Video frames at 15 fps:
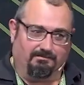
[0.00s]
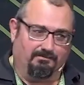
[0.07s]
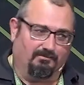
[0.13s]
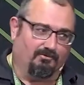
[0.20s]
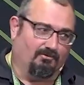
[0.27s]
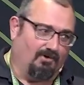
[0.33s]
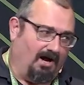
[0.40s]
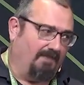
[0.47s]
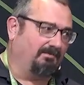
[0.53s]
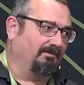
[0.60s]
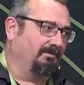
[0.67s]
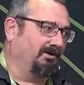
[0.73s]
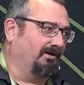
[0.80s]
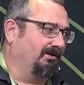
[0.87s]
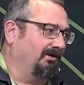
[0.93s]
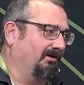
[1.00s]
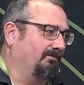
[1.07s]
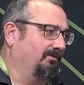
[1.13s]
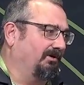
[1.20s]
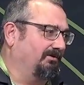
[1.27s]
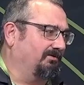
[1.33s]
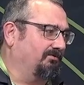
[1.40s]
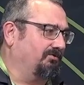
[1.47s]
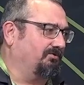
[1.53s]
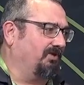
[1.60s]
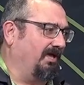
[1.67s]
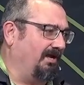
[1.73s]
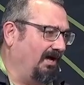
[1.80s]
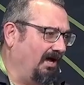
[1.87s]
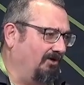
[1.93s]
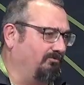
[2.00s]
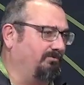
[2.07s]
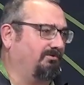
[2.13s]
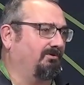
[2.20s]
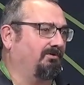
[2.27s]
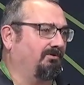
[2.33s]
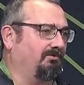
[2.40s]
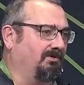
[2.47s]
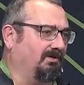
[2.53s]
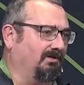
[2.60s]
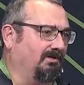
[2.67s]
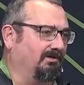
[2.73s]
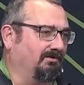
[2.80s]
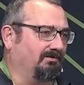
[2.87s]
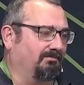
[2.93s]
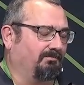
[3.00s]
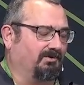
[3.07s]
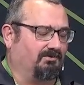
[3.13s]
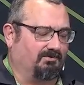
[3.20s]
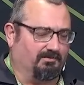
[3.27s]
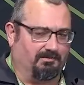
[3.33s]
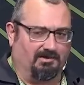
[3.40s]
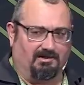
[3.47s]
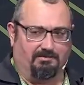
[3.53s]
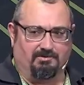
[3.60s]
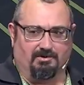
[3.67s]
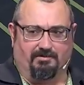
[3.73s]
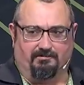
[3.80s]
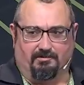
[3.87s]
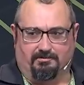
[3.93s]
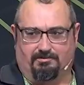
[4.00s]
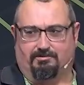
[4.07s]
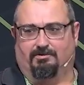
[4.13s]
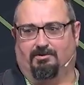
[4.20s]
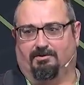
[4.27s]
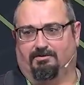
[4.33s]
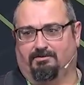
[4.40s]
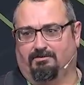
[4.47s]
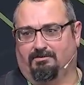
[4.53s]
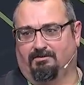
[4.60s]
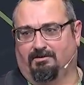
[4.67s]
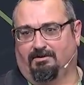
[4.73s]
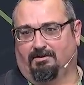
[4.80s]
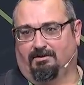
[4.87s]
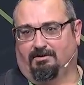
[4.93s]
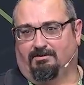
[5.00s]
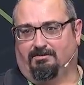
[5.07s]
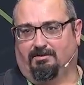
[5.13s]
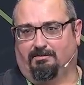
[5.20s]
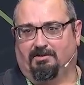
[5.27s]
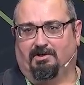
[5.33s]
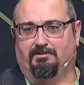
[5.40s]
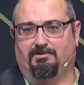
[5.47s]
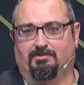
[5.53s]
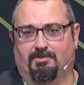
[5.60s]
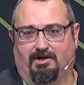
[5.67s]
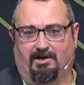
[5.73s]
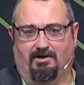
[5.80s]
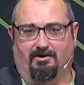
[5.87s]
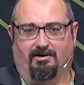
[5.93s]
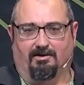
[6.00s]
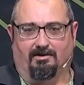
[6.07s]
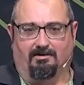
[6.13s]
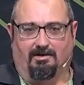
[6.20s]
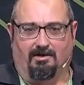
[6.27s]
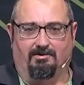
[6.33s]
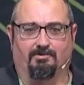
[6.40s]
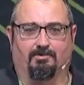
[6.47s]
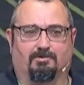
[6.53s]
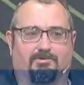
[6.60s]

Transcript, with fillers: probably not want to set out to do that, but sometimes you have no choice. Sometimes you inherit it and you're